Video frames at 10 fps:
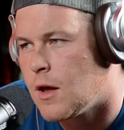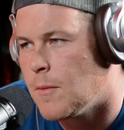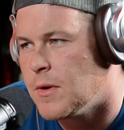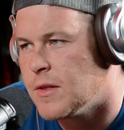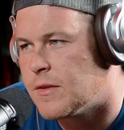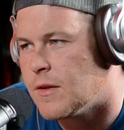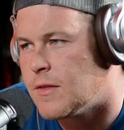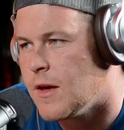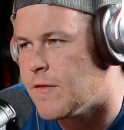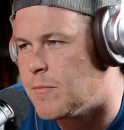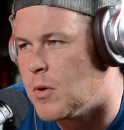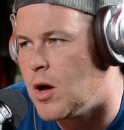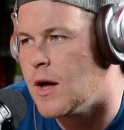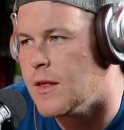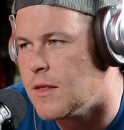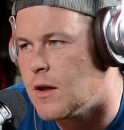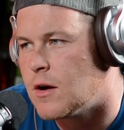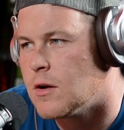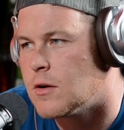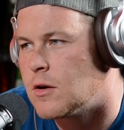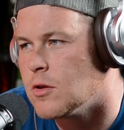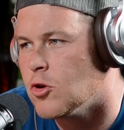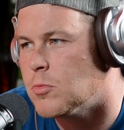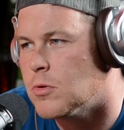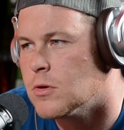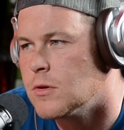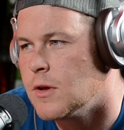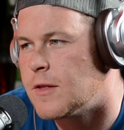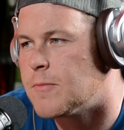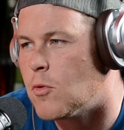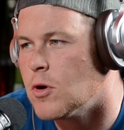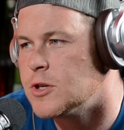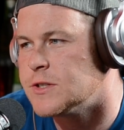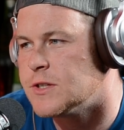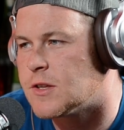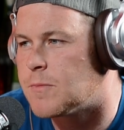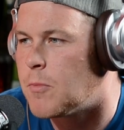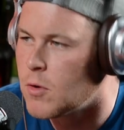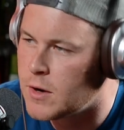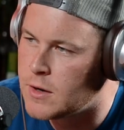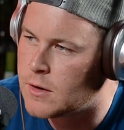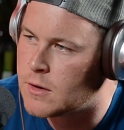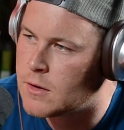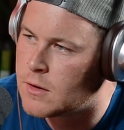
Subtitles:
Companies that they have bought that are global. It's more just exporting